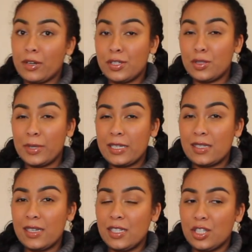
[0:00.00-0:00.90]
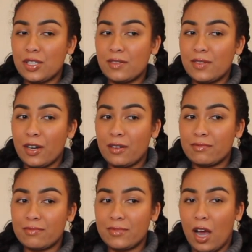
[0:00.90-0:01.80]
crystal bracelets. Just they're
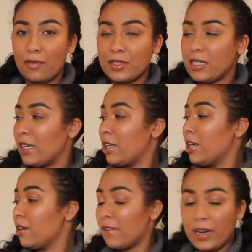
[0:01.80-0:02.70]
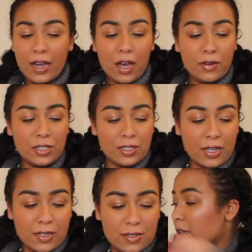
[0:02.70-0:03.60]
not really in here right now. It just
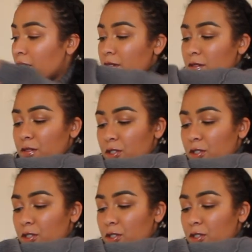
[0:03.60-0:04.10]
has like these little